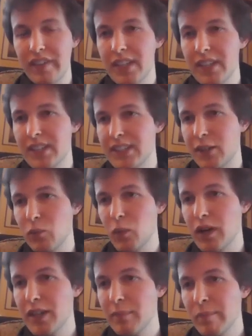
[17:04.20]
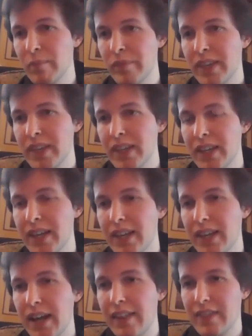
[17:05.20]
hidden state Y.
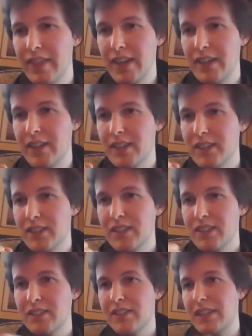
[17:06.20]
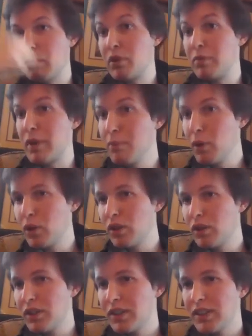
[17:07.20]
And then the output of my
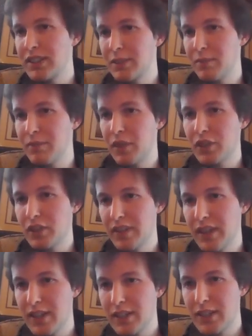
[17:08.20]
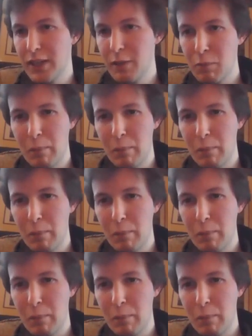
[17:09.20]
model is some function of that hidden state.